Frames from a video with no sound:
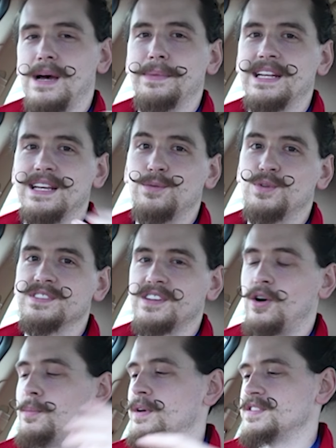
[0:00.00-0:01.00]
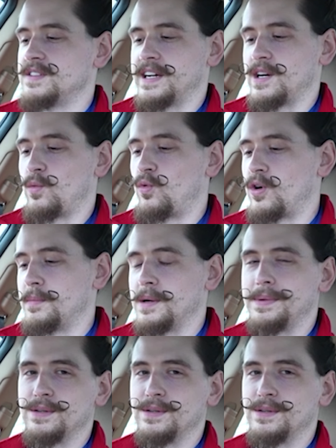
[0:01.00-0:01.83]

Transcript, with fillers: I mean, it was almost like a warm up.